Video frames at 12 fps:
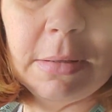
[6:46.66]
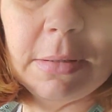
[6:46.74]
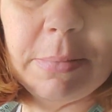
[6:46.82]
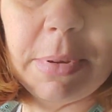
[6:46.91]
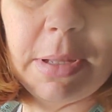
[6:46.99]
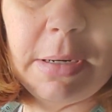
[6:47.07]
The
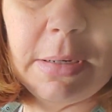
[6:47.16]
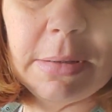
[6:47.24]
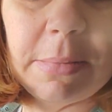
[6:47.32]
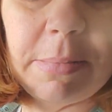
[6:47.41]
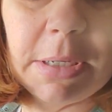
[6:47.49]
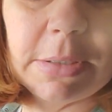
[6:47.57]
blend,
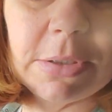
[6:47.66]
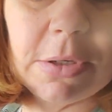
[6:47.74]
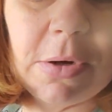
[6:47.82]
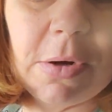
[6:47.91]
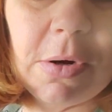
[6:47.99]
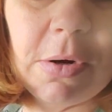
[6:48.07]
the
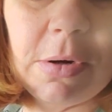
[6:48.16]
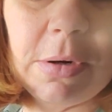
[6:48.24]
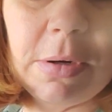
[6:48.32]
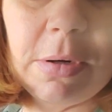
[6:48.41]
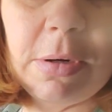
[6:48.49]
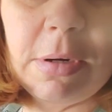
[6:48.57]
mixer,
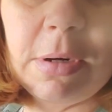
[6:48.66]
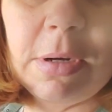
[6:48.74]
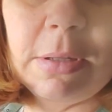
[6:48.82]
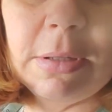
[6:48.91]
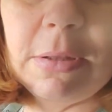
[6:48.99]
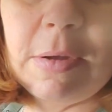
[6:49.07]

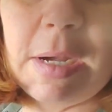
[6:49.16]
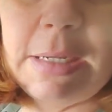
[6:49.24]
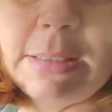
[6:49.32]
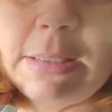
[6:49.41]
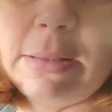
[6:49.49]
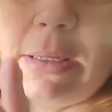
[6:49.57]
the little
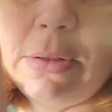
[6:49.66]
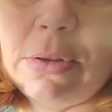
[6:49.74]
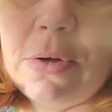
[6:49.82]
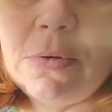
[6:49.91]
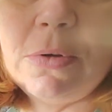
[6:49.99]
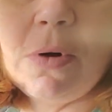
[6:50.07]
icing thing.
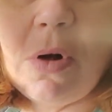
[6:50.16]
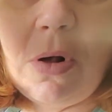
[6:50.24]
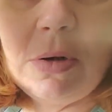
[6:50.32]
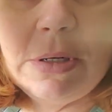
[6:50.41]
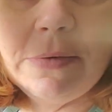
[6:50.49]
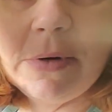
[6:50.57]
Those are
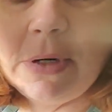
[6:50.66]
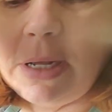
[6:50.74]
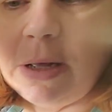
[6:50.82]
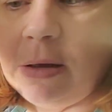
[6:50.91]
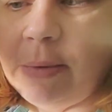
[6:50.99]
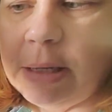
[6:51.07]
all different
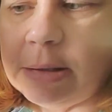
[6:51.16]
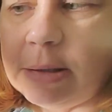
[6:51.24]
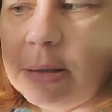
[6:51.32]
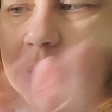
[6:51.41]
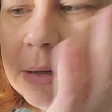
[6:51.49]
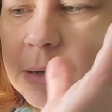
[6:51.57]

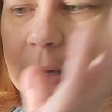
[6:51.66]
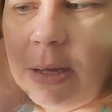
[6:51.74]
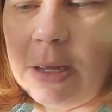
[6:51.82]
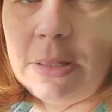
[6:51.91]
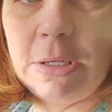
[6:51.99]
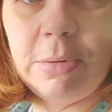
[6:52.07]
elements.
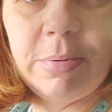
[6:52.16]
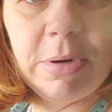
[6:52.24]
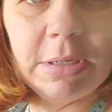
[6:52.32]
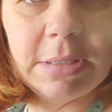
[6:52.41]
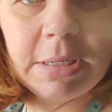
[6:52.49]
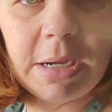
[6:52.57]
And then you put
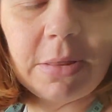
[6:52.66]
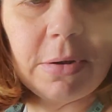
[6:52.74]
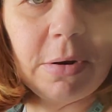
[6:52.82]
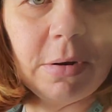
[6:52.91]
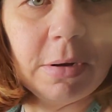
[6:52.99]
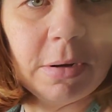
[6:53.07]
it
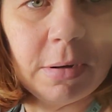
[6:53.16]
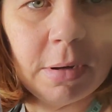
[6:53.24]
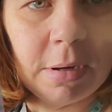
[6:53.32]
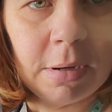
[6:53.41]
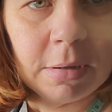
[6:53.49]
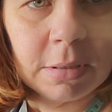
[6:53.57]
together
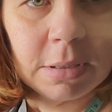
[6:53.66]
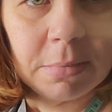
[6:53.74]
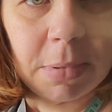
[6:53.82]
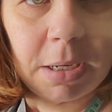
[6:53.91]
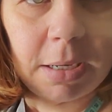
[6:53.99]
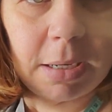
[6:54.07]
to
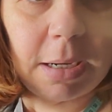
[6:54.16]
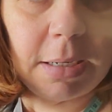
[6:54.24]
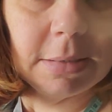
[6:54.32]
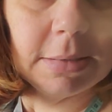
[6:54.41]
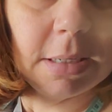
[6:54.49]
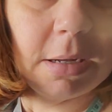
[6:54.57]
make a
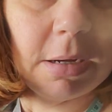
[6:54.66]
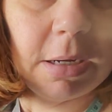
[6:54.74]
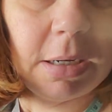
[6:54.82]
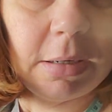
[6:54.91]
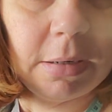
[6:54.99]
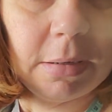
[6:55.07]

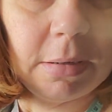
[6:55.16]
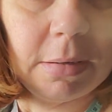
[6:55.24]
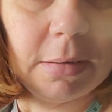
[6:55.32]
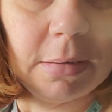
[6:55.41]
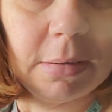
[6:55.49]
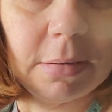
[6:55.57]
design.
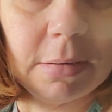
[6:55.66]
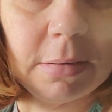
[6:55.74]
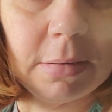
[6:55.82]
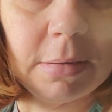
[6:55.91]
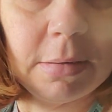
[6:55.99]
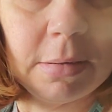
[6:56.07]

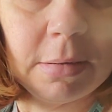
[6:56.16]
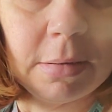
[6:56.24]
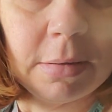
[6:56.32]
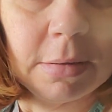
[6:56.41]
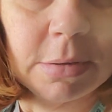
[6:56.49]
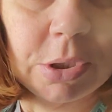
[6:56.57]

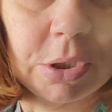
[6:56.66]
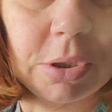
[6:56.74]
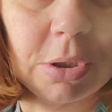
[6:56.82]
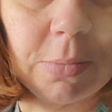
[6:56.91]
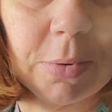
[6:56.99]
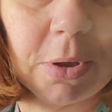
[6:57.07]

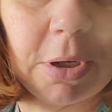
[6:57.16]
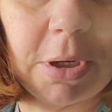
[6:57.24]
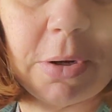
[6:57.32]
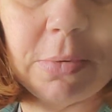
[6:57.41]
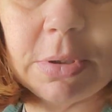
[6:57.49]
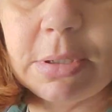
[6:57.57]
Super
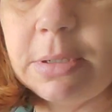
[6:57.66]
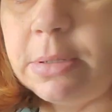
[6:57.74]
cute.